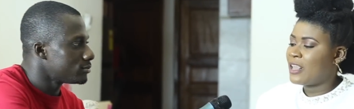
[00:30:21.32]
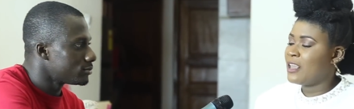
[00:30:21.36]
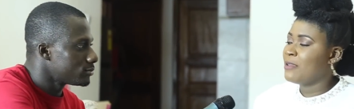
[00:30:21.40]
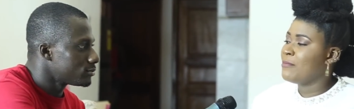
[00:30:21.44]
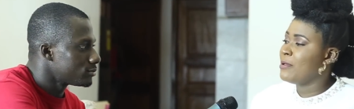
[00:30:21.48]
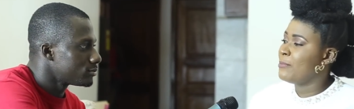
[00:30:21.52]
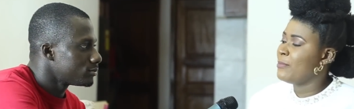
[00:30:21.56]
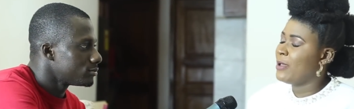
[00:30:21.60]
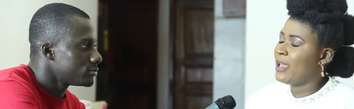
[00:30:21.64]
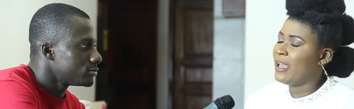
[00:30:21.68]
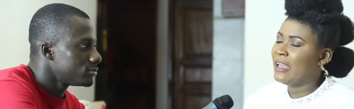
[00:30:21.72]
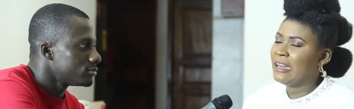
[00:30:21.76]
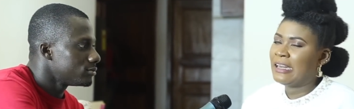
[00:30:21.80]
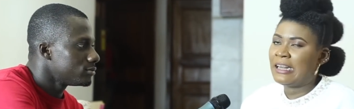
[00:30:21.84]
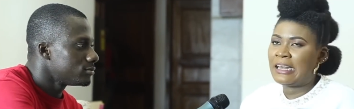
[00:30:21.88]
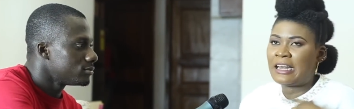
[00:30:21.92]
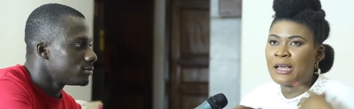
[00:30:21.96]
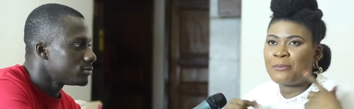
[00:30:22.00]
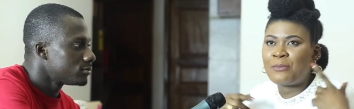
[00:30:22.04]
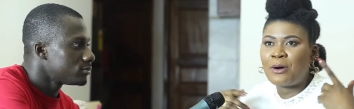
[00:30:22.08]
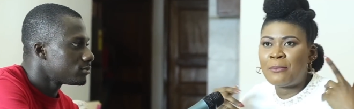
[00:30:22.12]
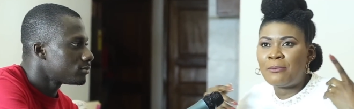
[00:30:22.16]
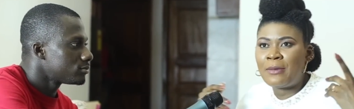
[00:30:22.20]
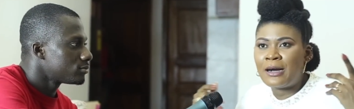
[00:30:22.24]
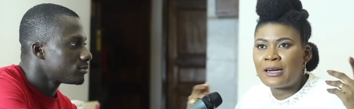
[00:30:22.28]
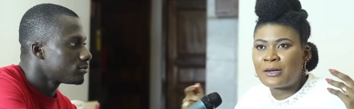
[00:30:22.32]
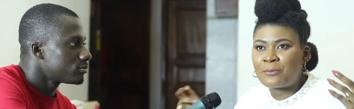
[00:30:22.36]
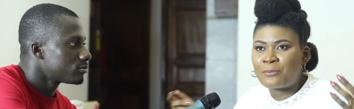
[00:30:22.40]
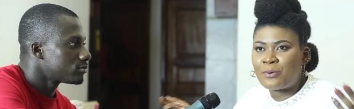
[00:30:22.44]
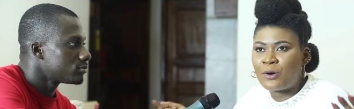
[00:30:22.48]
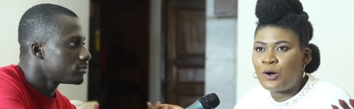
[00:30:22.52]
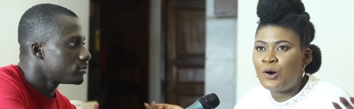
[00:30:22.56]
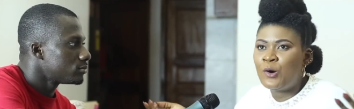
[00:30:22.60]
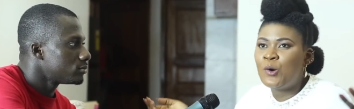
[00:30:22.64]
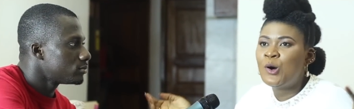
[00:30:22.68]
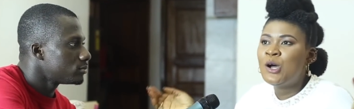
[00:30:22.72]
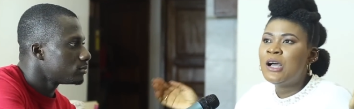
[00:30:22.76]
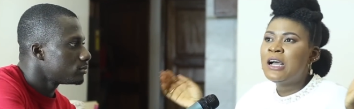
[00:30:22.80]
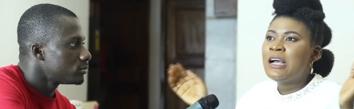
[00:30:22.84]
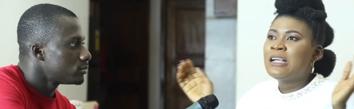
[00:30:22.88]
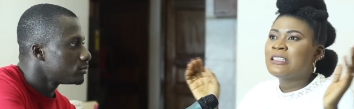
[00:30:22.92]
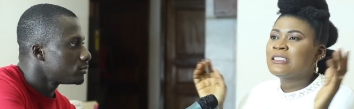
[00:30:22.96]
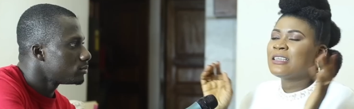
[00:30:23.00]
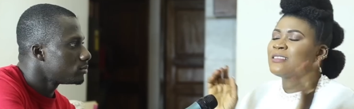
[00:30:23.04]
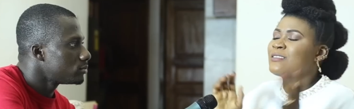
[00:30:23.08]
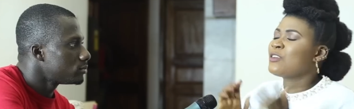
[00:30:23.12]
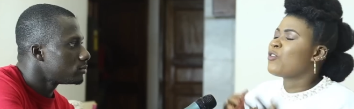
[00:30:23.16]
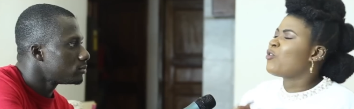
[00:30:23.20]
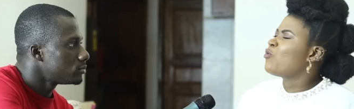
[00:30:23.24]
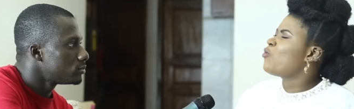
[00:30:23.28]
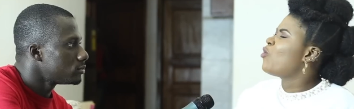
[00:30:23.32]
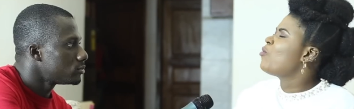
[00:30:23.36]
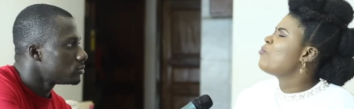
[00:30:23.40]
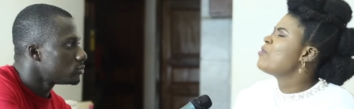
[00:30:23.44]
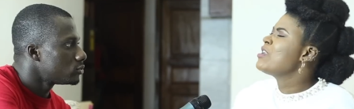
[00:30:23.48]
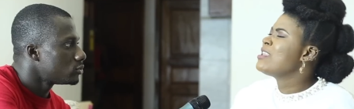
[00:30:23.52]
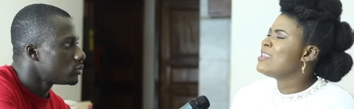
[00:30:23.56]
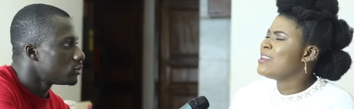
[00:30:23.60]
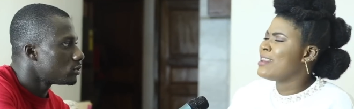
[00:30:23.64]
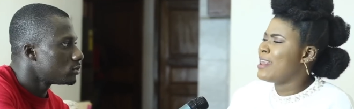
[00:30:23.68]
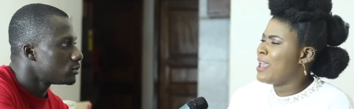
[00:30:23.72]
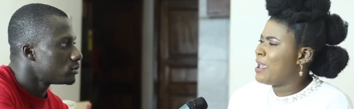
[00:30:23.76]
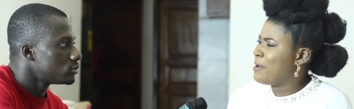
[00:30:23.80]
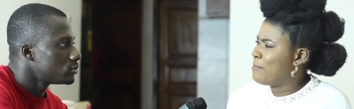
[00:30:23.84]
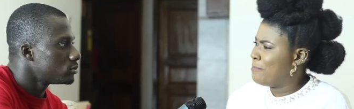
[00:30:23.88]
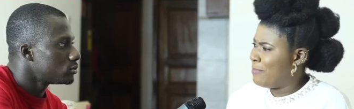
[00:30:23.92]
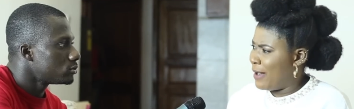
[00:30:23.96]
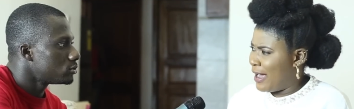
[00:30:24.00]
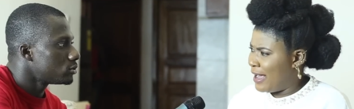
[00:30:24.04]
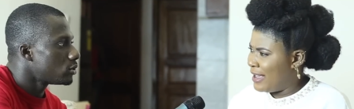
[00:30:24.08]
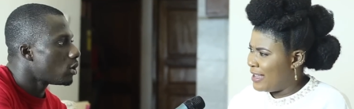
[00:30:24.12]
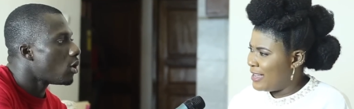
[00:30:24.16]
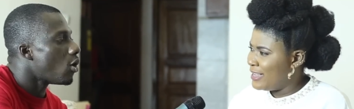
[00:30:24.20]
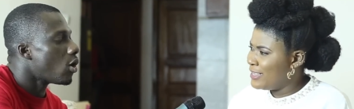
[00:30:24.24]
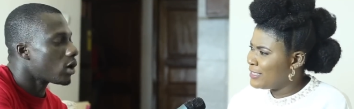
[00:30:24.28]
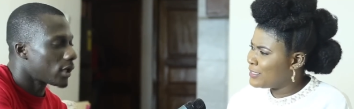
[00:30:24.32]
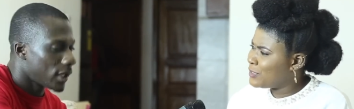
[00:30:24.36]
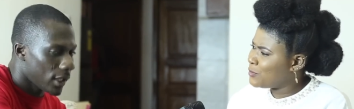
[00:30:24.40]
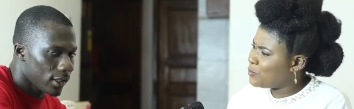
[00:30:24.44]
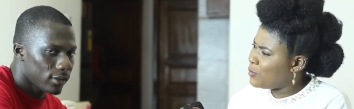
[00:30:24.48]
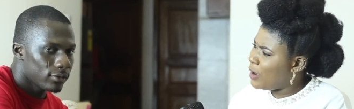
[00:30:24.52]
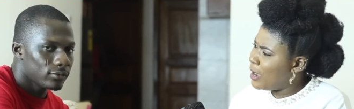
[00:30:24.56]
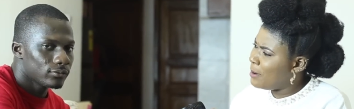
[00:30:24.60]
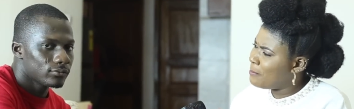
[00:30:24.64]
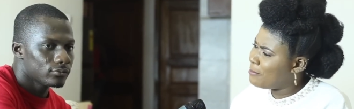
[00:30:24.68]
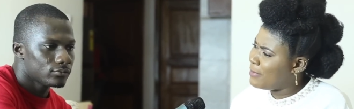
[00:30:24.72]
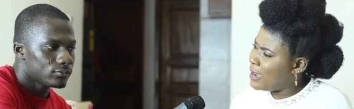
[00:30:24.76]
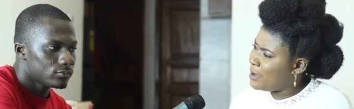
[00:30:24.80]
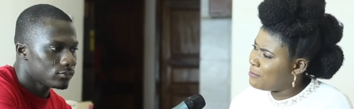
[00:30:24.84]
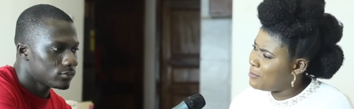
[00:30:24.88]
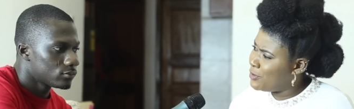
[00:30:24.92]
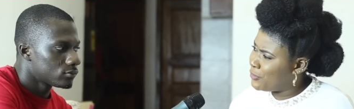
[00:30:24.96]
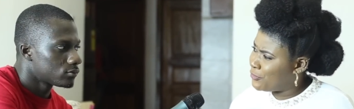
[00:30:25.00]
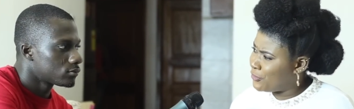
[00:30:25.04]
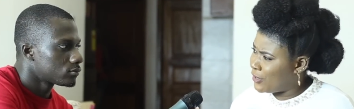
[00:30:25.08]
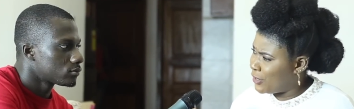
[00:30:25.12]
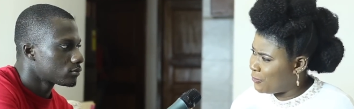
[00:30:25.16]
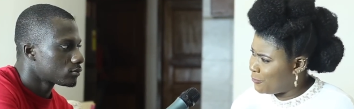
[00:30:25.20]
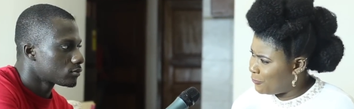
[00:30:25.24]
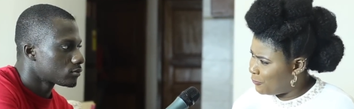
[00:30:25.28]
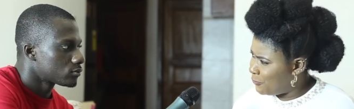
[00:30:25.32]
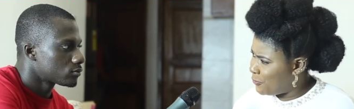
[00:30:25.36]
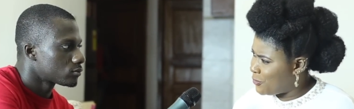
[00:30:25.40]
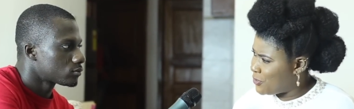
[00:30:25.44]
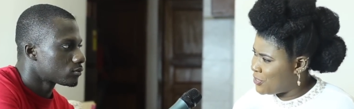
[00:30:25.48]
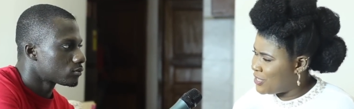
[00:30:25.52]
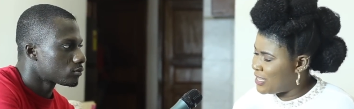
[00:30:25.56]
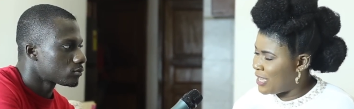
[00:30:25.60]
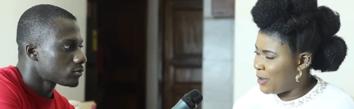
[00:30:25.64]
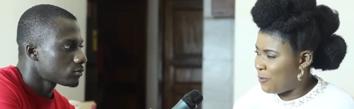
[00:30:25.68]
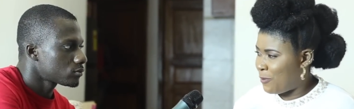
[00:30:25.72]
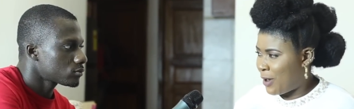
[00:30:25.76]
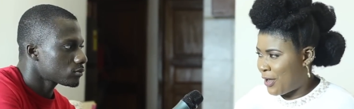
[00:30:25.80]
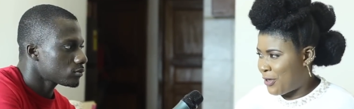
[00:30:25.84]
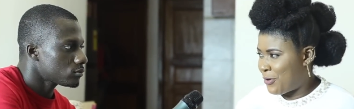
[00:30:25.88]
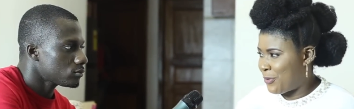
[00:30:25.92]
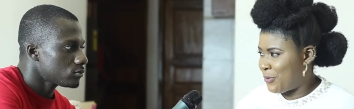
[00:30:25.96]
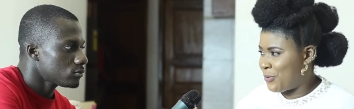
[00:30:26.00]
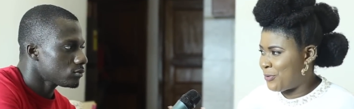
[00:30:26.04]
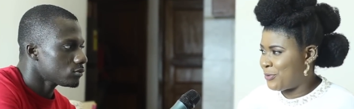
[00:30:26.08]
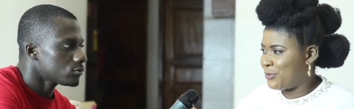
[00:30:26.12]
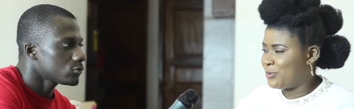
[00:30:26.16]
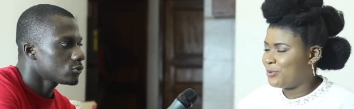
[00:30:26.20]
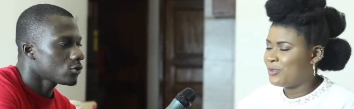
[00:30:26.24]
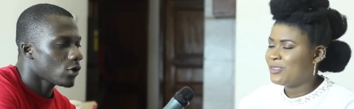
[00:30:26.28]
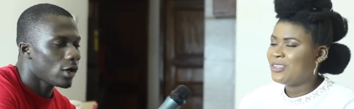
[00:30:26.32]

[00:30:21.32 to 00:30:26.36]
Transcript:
Speaker 1: even Nana Mama Brown. Just a woman neighbor into one mammy chum for you. Why you